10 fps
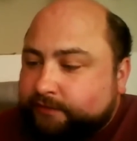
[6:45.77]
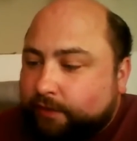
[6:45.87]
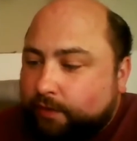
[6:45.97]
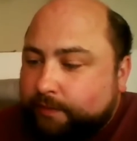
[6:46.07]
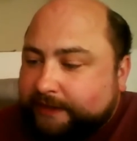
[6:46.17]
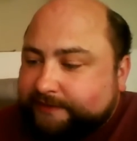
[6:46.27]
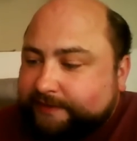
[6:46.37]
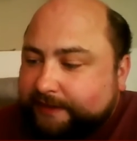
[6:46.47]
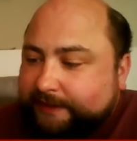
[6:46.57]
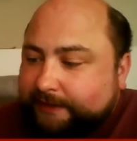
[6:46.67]
so we
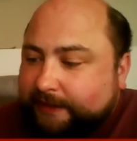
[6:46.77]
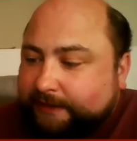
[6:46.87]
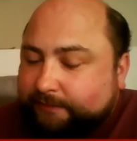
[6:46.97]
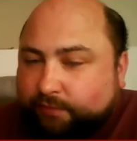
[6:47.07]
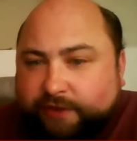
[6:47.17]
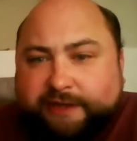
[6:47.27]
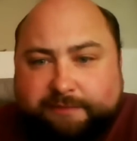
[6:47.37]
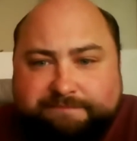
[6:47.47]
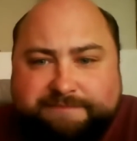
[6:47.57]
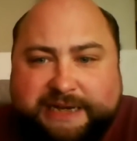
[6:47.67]
decided, like,
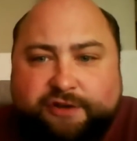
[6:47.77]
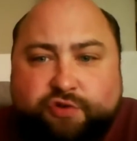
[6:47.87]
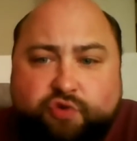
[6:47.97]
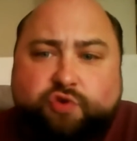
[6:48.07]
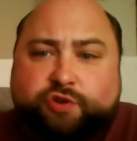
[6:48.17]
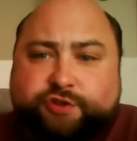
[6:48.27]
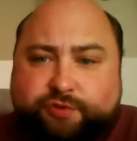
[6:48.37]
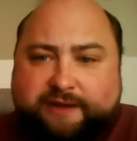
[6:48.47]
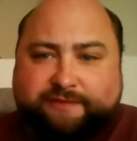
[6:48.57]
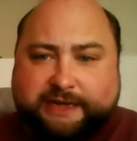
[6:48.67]
wouldn't it be cool
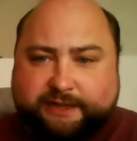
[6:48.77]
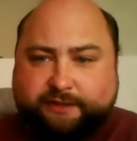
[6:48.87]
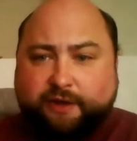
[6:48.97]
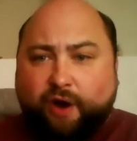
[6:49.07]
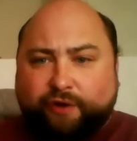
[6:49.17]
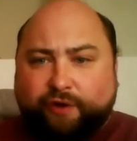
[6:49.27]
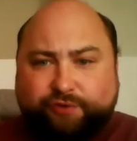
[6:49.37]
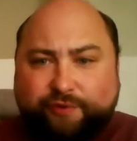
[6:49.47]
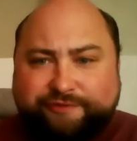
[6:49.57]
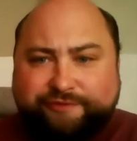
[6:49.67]
to have like the
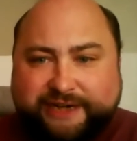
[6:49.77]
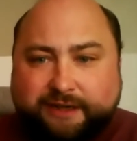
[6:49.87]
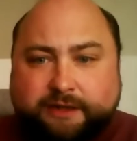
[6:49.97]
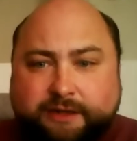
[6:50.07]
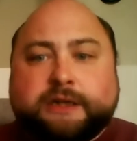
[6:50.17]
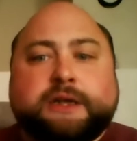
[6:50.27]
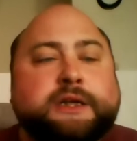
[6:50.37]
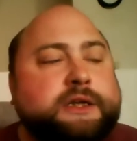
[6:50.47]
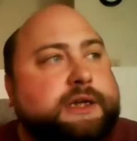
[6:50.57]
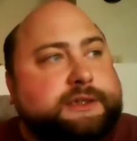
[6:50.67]
hand-drawn feel
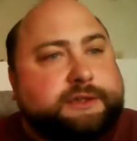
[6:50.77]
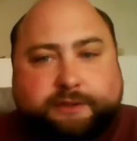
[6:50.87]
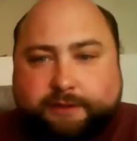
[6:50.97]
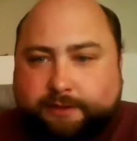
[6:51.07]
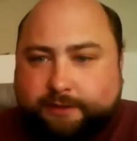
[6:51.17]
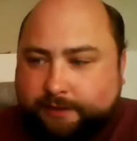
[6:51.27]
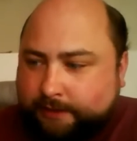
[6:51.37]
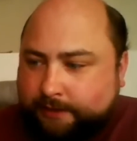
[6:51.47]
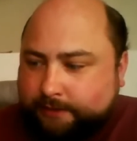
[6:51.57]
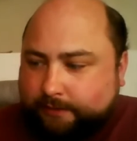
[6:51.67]
and the
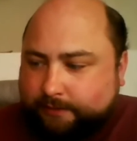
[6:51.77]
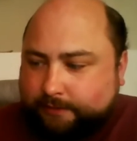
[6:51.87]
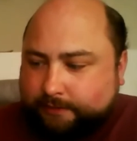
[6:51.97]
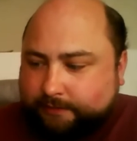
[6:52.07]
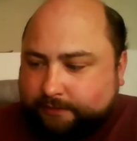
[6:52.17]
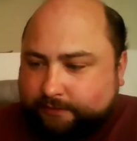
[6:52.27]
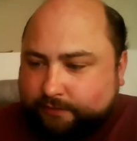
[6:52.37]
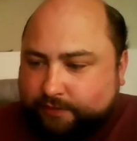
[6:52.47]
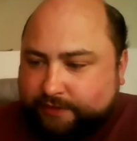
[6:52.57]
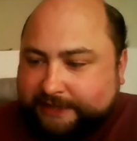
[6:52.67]

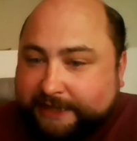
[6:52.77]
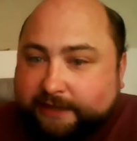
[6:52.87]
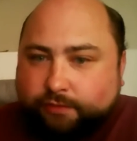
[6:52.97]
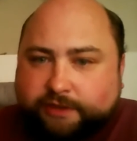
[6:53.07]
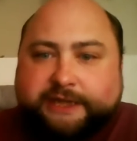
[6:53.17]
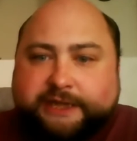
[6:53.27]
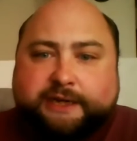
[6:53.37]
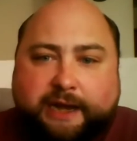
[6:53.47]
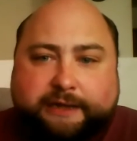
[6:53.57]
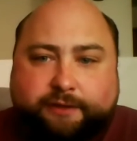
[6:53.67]

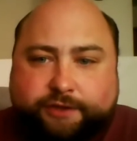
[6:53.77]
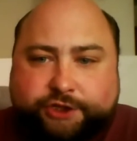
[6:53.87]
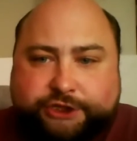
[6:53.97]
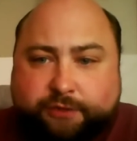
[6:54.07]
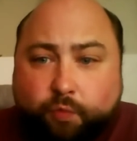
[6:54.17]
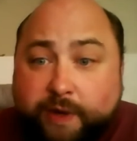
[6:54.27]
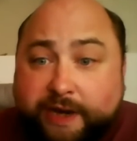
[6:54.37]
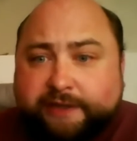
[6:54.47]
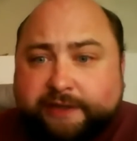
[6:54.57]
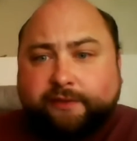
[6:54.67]
neat-looking character sheet
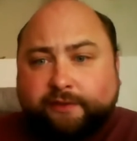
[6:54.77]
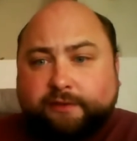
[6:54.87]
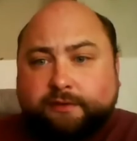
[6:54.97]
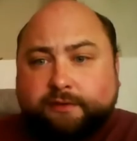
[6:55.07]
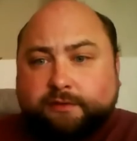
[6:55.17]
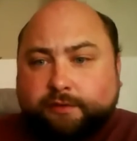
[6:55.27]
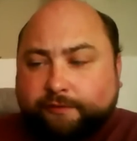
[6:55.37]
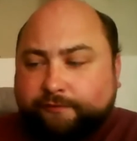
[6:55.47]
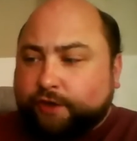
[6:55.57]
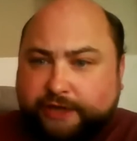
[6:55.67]
with the
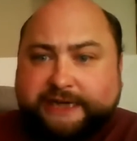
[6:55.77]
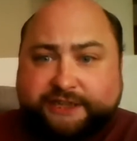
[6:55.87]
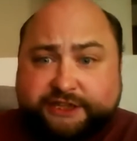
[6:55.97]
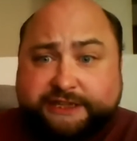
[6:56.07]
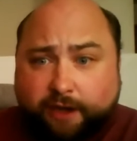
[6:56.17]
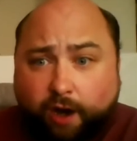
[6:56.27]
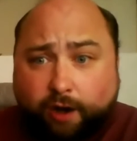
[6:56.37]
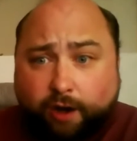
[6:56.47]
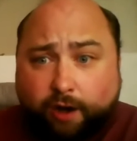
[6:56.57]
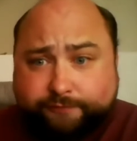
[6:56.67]
functionality
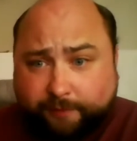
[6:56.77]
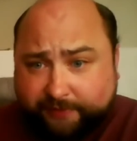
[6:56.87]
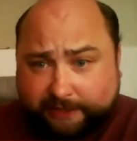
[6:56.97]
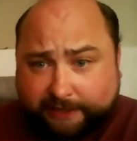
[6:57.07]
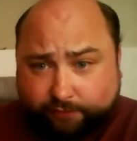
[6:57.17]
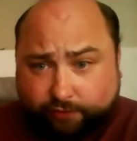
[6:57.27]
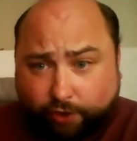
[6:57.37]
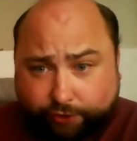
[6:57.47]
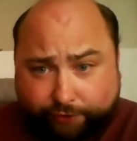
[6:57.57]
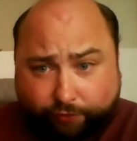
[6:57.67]
of something like the
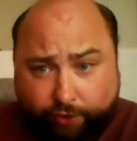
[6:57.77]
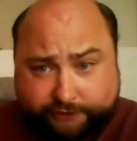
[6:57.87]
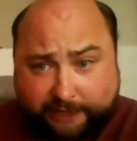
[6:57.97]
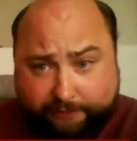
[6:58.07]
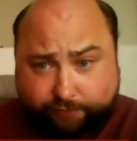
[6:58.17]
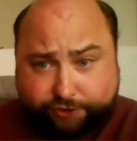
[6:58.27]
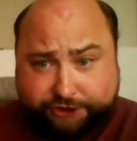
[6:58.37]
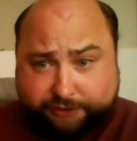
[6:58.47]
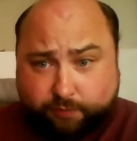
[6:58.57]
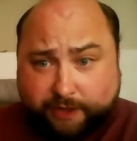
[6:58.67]
Golden Road character
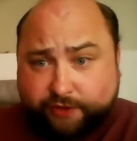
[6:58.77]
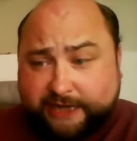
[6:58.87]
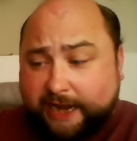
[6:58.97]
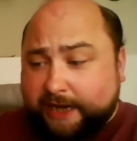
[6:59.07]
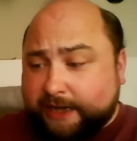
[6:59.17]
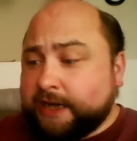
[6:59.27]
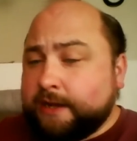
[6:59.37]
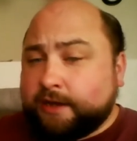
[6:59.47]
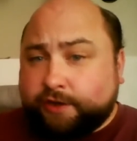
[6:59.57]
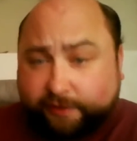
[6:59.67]
sheet, where you can
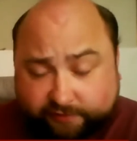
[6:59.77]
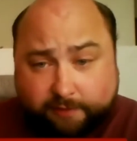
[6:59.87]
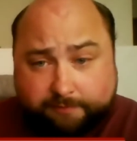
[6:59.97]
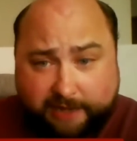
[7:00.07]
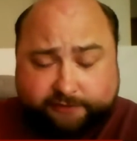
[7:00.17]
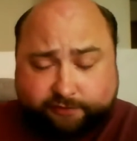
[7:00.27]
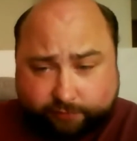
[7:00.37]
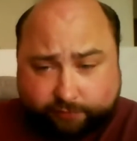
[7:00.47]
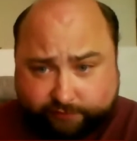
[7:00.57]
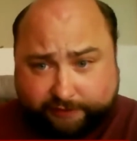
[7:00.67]
customize
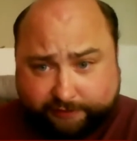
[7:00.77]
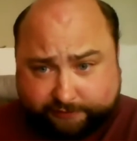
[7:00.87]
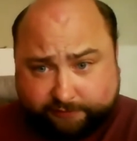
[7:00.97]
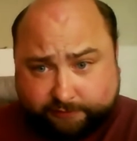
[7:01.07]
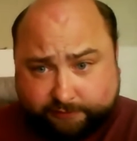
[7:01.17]
your content